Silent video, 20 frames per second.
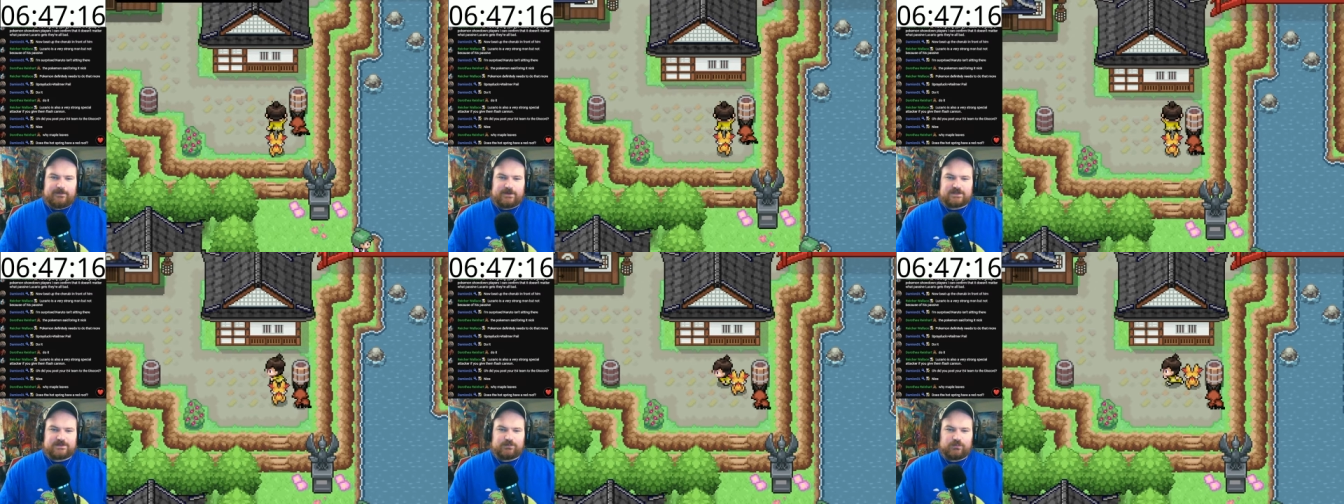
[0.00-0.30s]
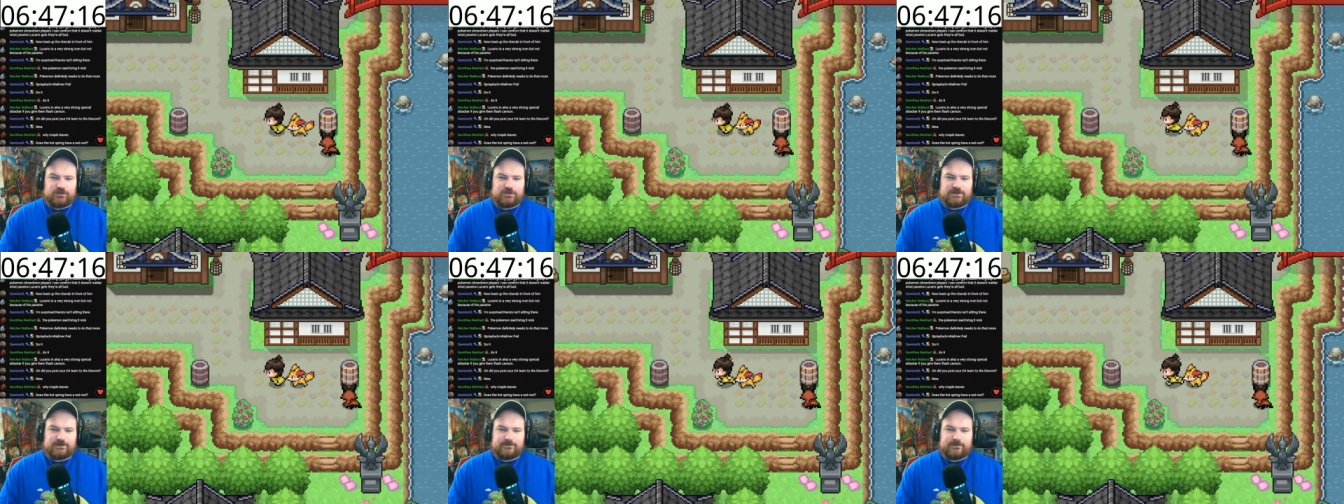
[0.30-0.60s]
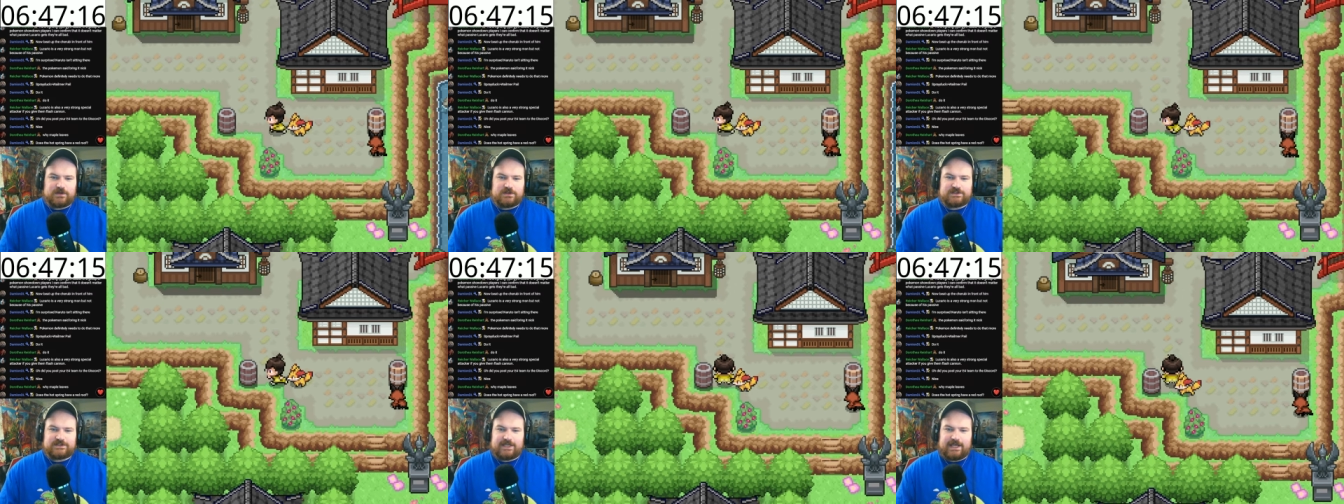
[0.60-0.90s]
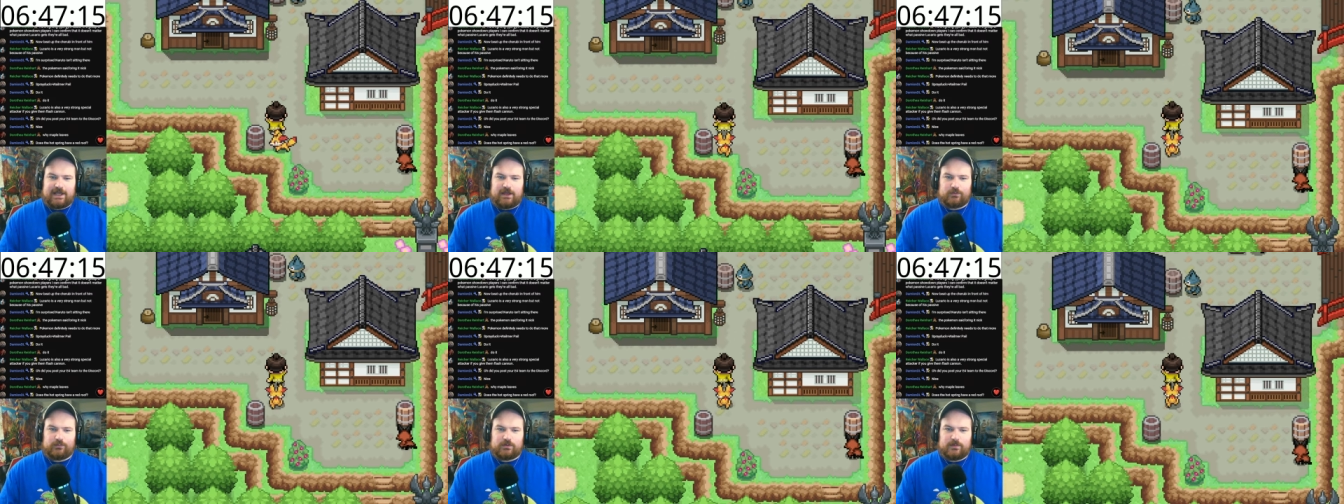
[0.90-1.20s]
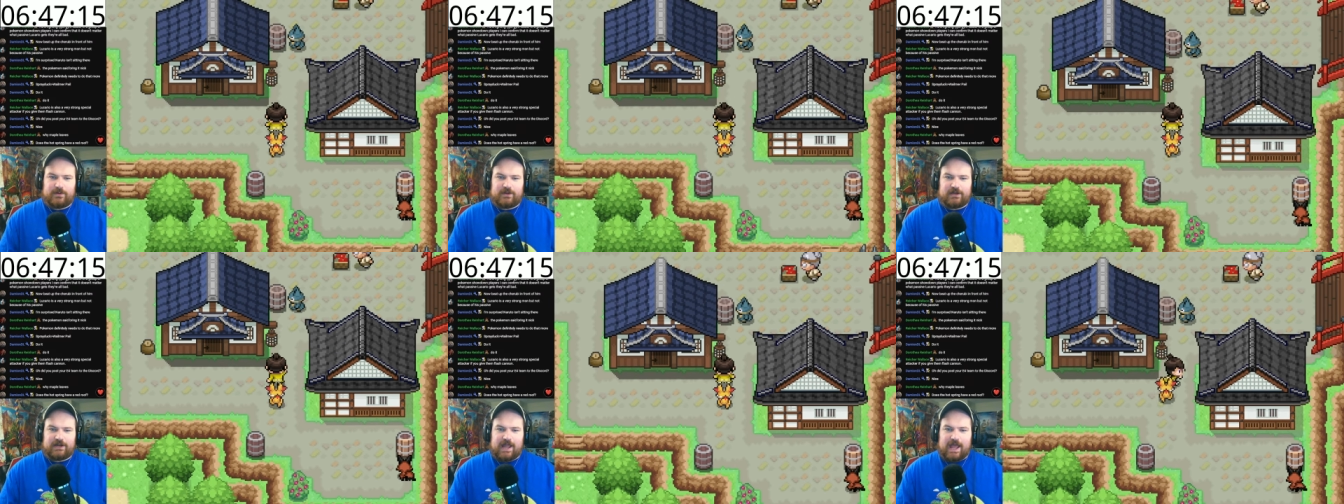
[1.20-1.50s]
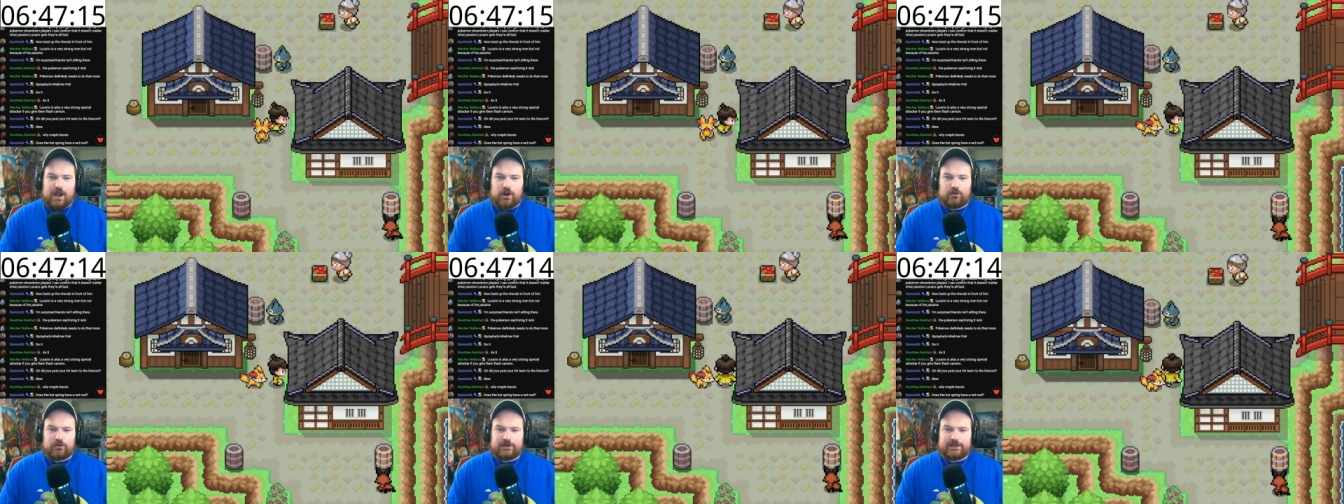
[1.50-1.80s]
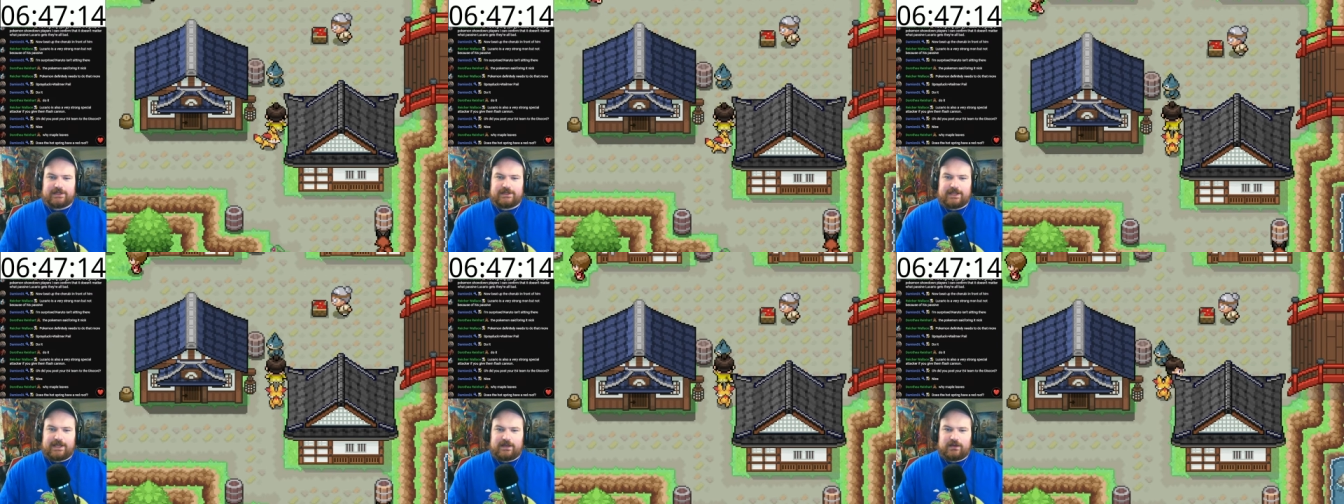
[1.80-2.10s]
explored the first town. We're about an hour
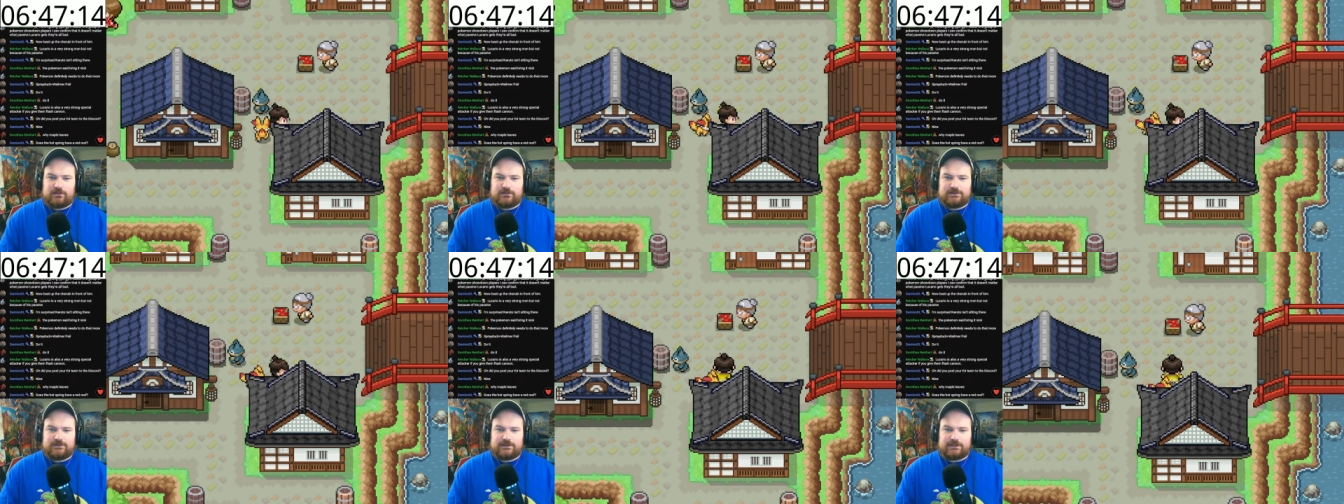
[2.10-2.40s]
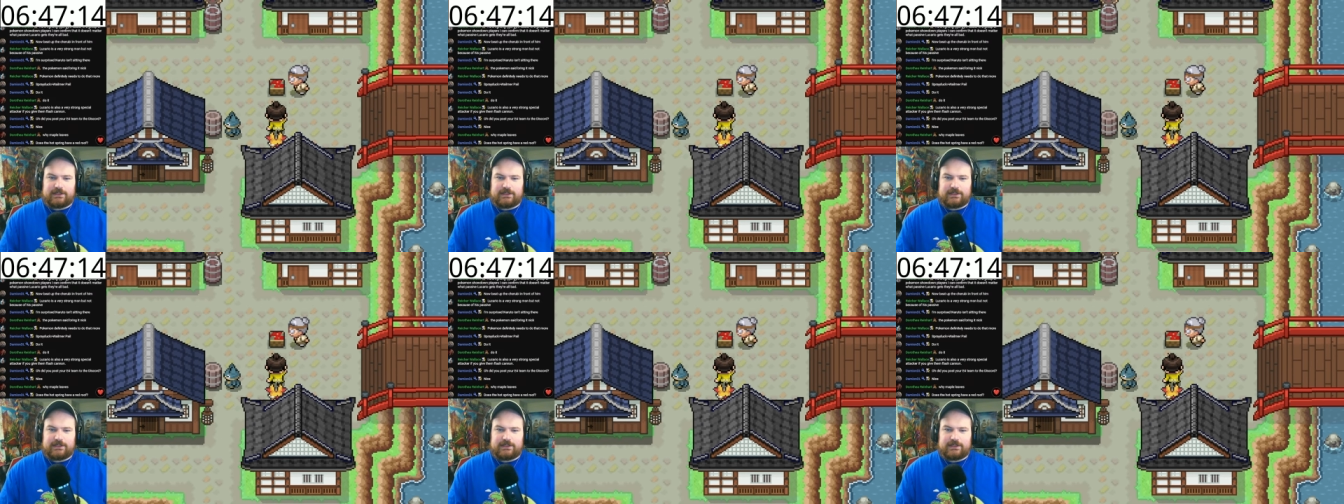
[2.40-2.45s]
in now.